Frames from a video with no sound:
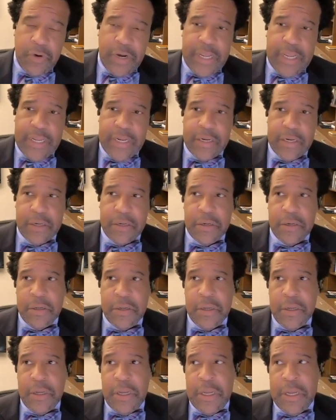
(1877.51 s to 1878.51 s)
right?
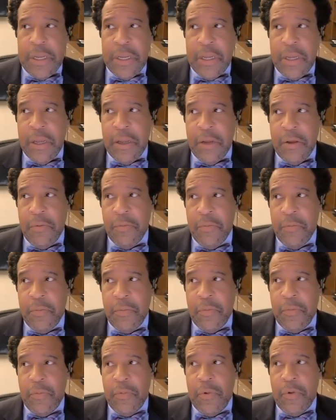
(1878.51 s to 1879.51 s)

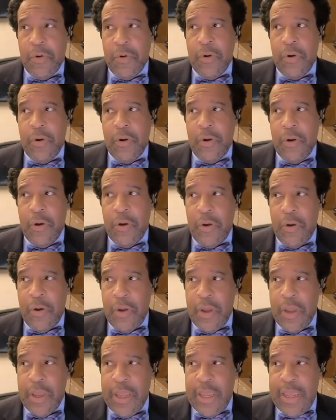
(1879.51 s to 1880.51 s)
Um,
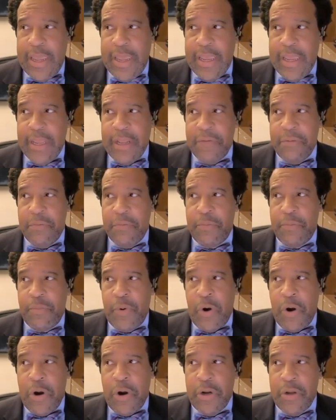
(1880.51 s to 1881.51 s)
and
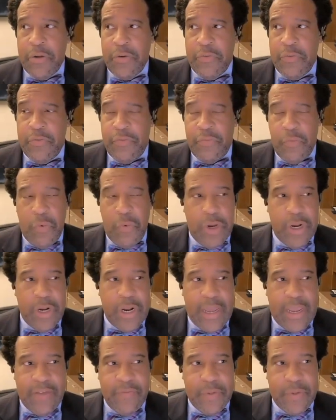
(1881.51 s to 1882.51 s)
part of
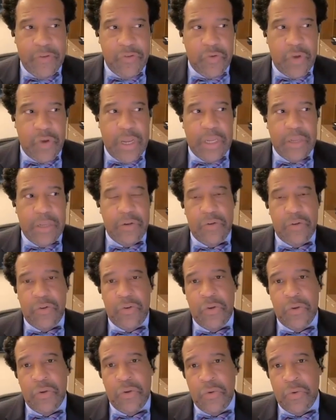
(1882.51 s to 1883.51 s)
what I've been trying to
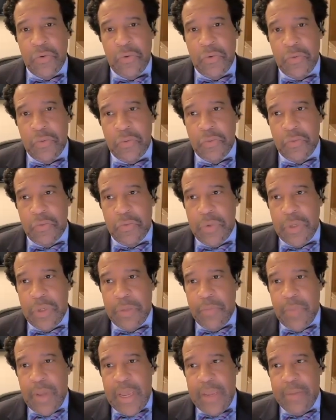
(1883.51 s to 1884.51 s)
do
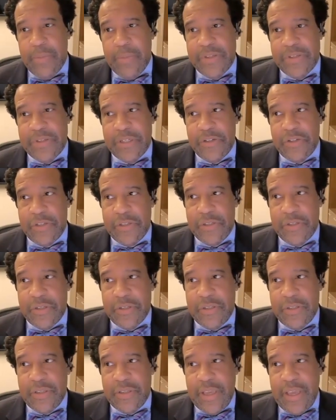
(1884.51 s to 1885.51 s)
in my
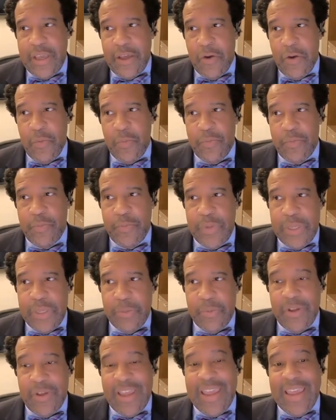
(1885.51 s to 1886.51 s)
positions is to help
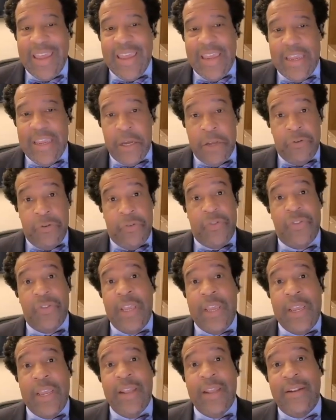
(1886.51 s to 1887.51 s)
people a
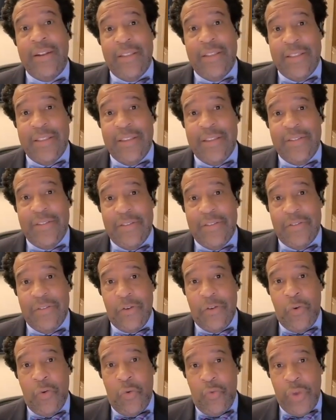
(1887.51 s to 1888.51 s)
understand that this
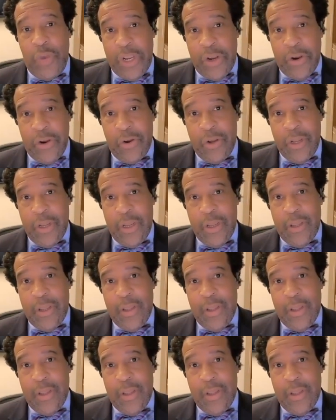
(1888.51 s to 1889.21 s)
is a career